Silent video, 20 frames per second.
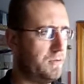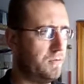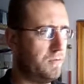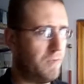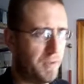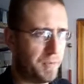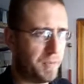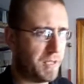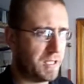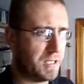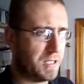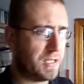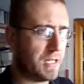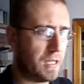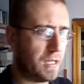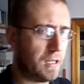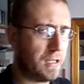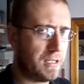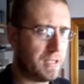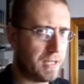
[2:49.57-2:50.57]
Well, the business
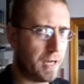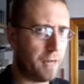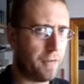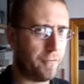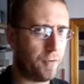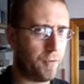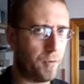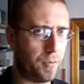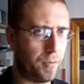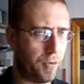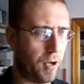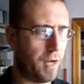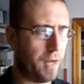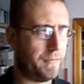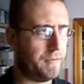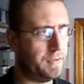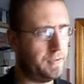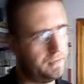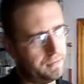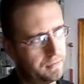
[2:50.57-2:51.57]
entity's out for a
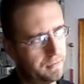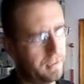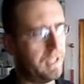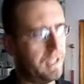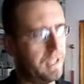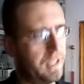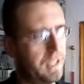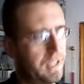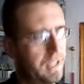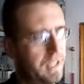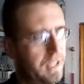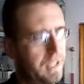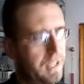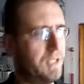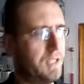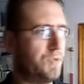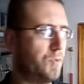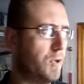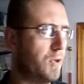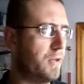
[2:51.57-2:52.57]
profit. That's
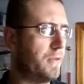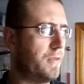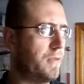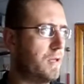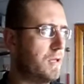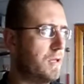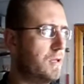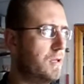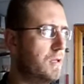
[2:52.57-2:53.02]
one thing.